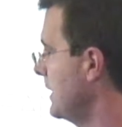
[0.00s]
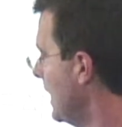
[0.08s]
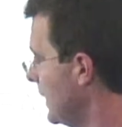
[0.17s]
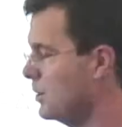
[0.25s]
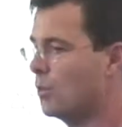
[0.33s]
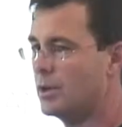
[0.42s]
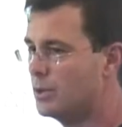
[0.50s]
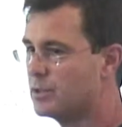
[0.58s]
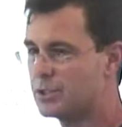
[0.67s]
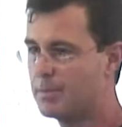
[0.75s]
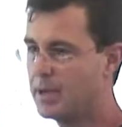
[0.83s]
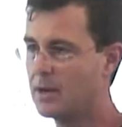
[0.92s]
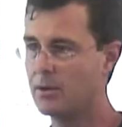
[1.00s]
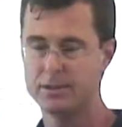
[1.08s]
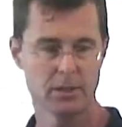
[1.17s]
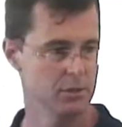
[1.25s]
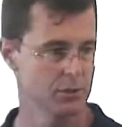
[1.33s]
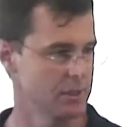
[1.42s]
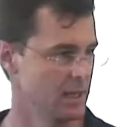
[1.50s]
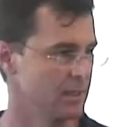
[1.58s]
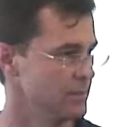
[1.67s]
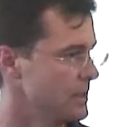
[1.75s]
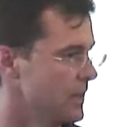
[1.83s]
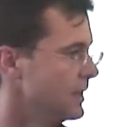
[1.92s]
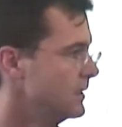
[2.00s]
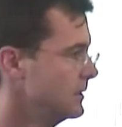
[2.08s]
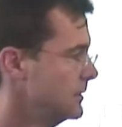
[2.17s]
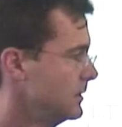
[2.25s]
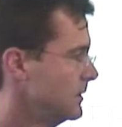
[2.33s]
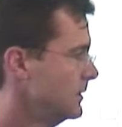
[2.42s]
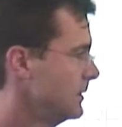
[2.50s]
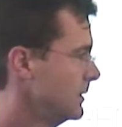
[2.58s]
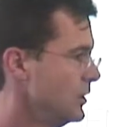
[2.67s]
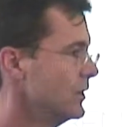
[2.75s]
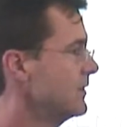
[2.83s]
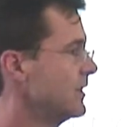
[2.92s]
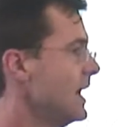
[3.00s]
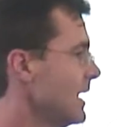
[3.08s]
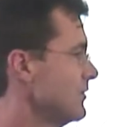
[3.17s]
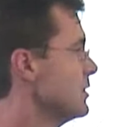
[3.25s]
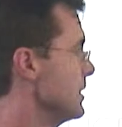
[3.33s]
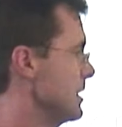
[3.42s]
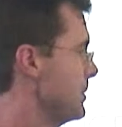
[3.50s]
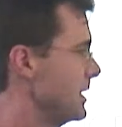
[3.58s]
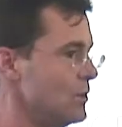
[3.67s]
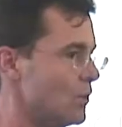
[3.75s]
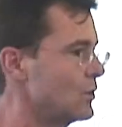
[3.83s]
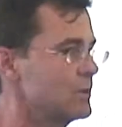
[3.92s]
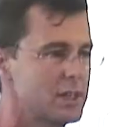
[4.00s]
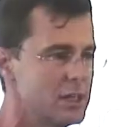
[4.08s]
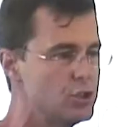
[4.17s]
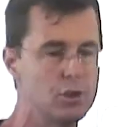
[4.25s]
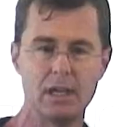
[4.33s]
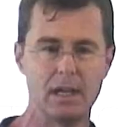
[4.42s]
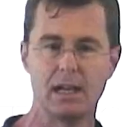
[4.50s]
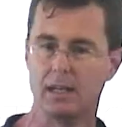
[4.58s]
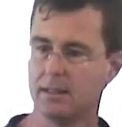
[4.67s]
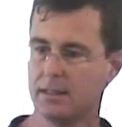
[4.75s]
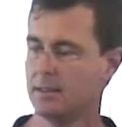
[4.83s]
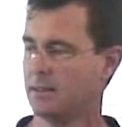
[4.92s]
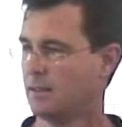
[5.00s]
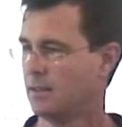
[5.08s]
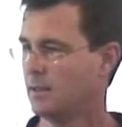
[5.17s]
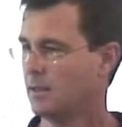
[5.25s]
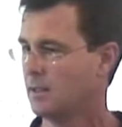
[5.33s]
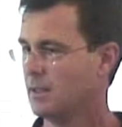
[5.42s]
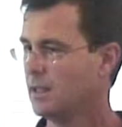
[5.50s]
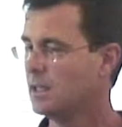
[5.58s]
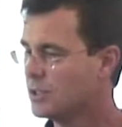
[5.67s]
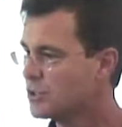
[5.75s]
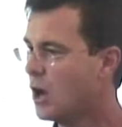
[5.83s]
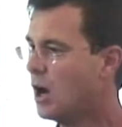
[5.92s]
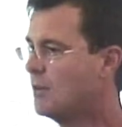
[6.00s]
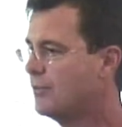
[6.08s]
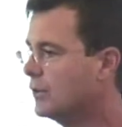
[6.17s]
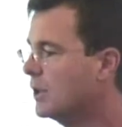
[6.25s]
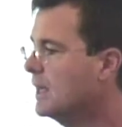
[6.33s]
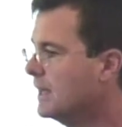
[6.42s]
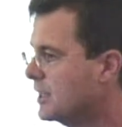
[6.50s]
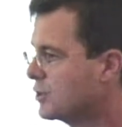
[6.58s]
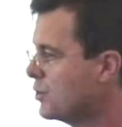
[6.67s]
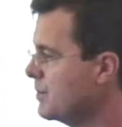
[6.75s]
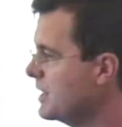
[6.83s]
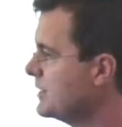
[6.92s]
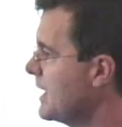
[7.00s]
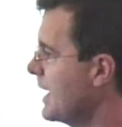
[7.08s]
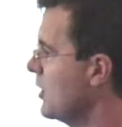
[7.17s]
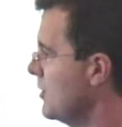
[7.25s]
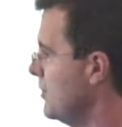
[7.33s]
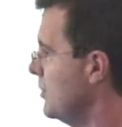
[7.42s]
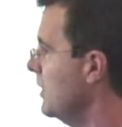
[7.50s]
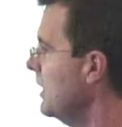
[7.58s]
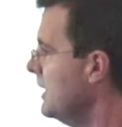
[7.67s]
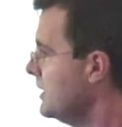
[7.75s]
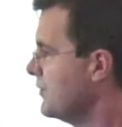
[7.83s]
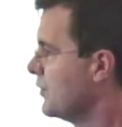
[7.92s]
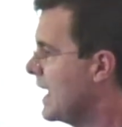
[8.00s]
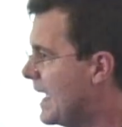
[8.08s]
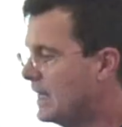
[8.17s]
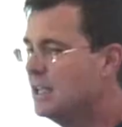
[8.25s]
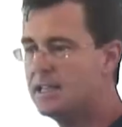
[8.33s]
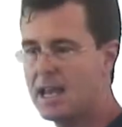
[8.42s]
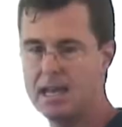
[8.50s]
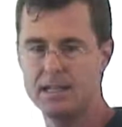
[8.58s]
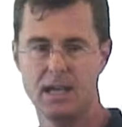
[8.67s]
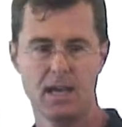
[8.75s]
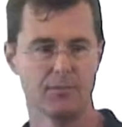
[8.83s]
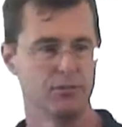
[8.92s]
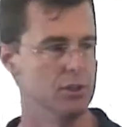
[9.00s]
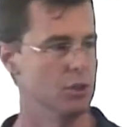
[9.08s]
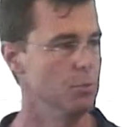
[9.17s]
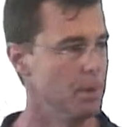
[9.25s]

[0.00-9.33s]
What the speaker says: Anyone who is a parent understands that. You don't even have to be. If you work with kids, you get it. It is awful. This would be terrible for any dad to have to do.